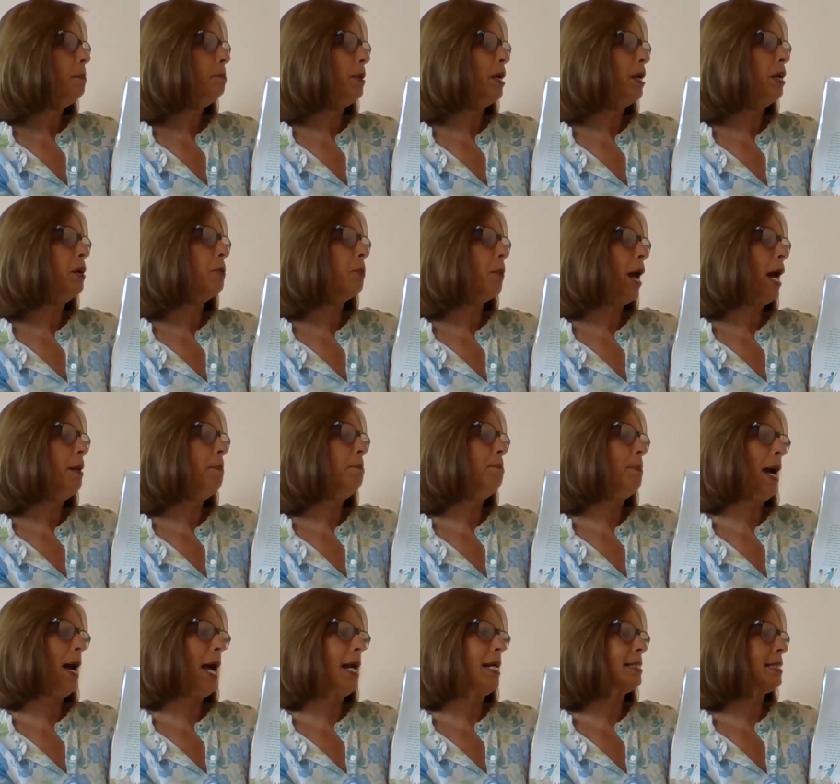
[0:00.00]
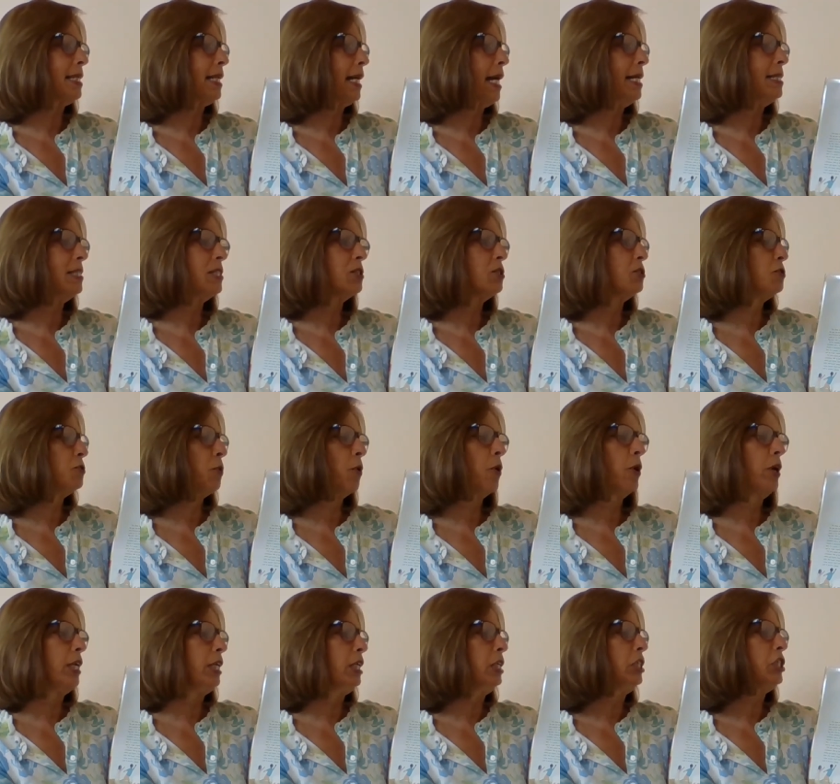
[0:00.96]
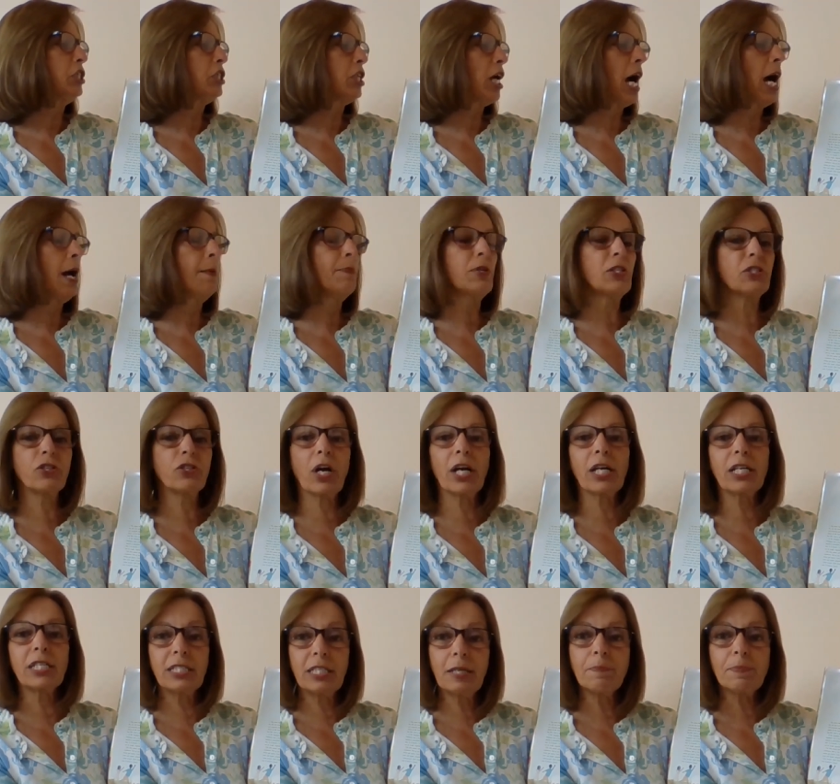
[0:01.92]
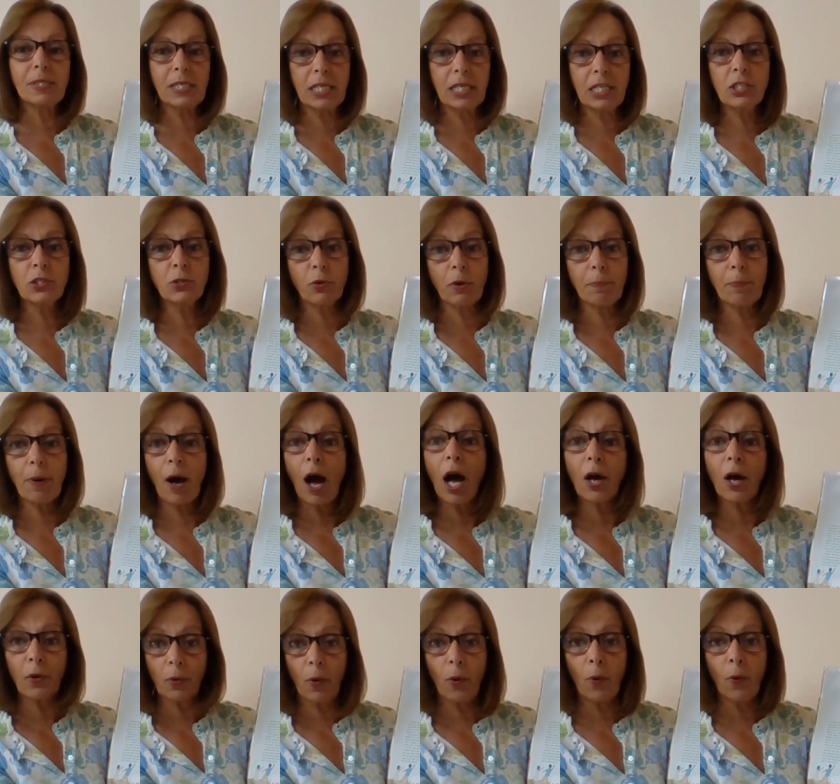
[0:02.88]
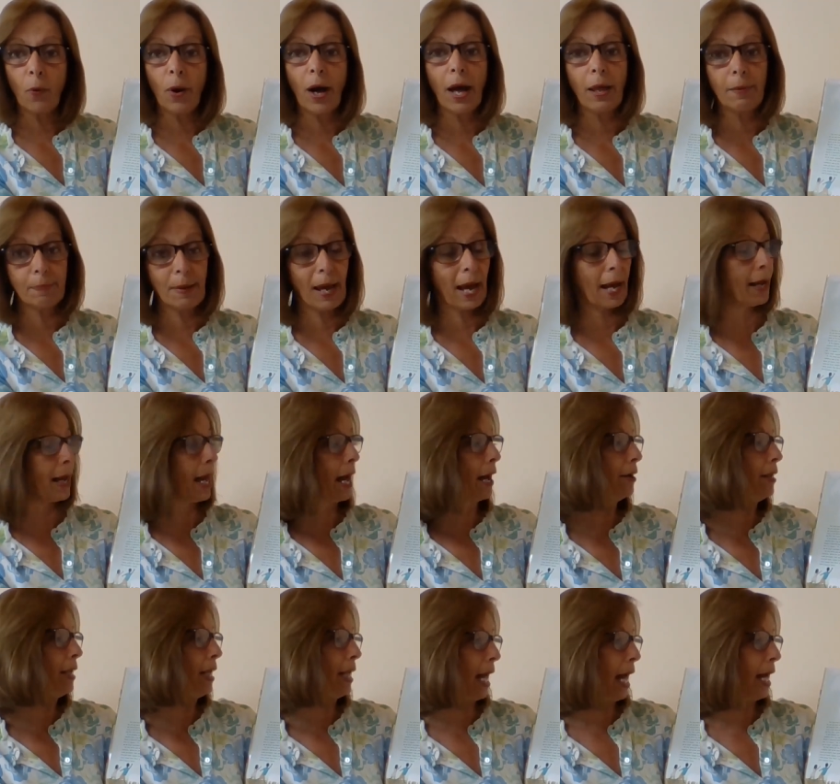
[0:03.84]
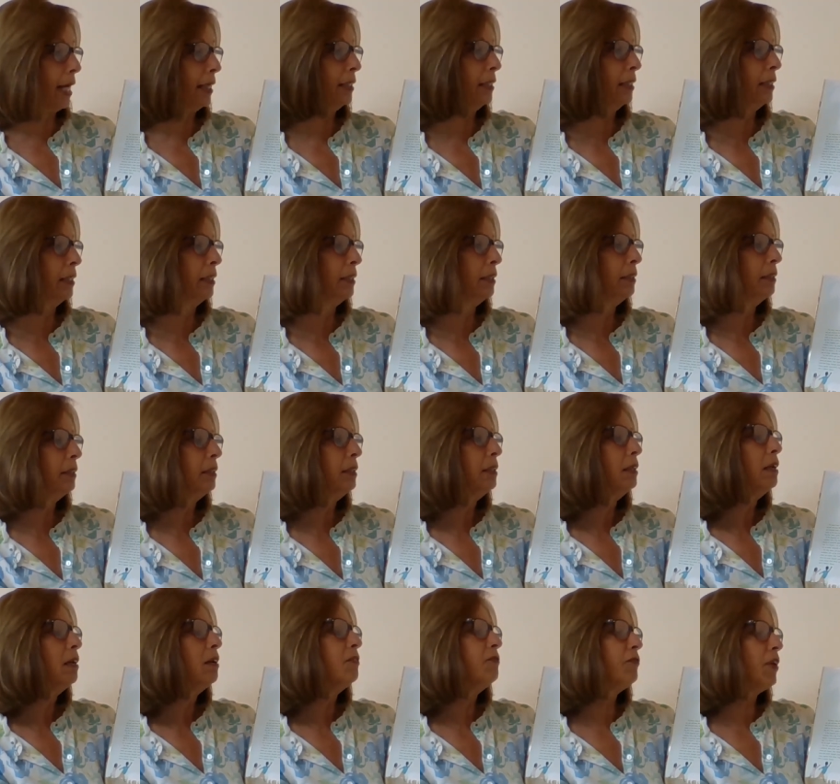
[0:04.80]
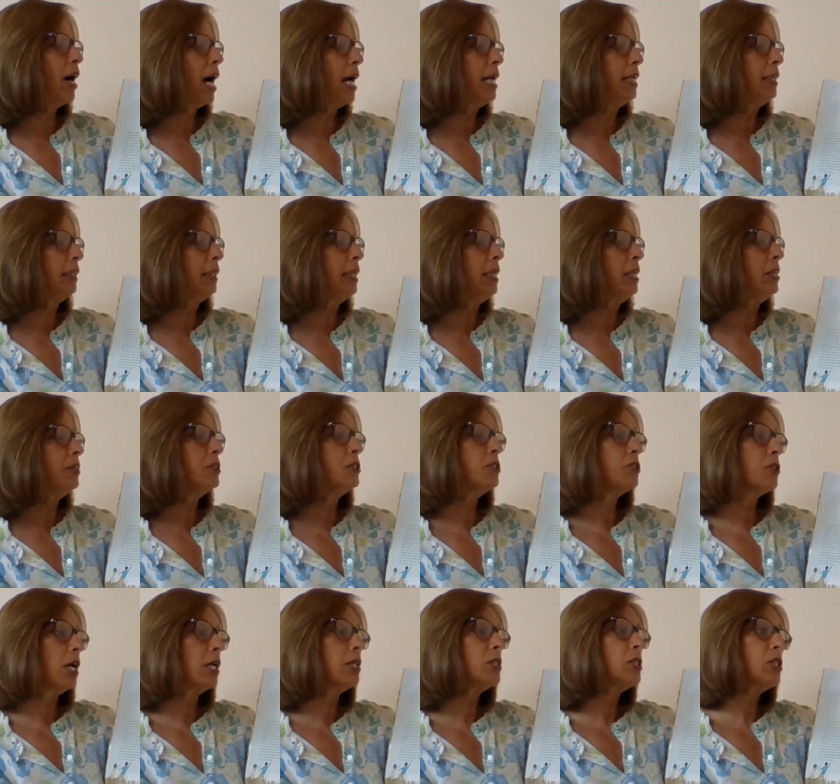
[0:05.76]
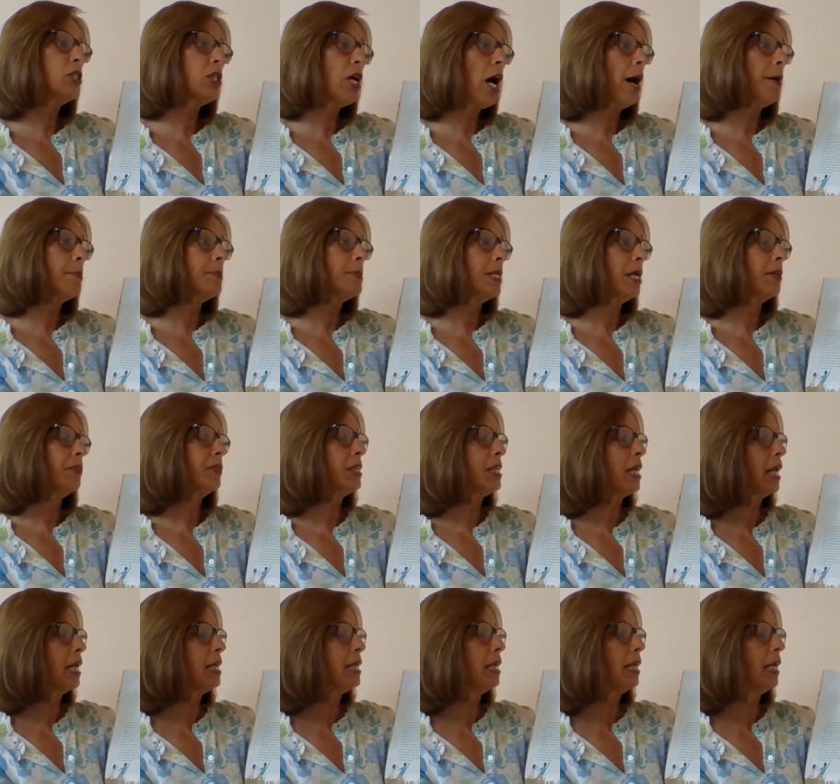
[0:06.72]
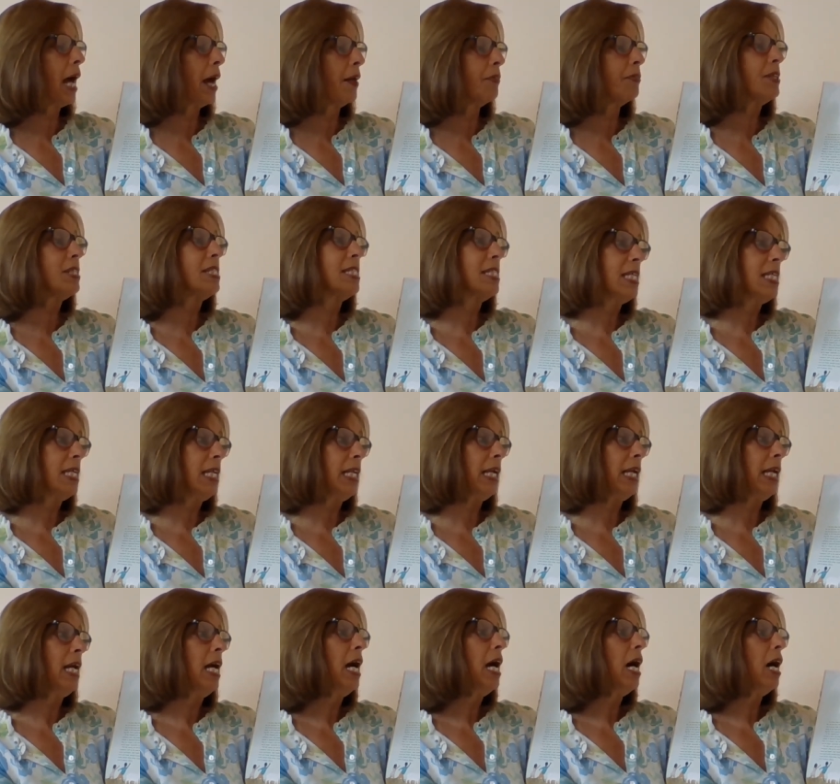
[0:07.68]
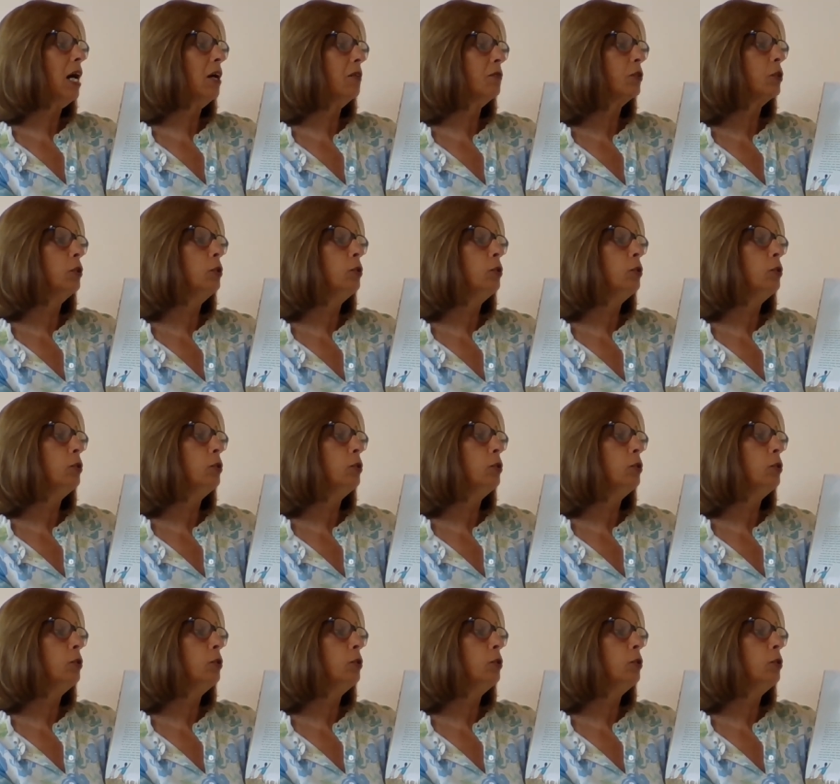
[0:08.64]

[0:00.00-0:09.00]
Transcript: Big Red bangs against the door each time the truck dips into a pothole and back out again. Finally, the truck stops at the, at the city of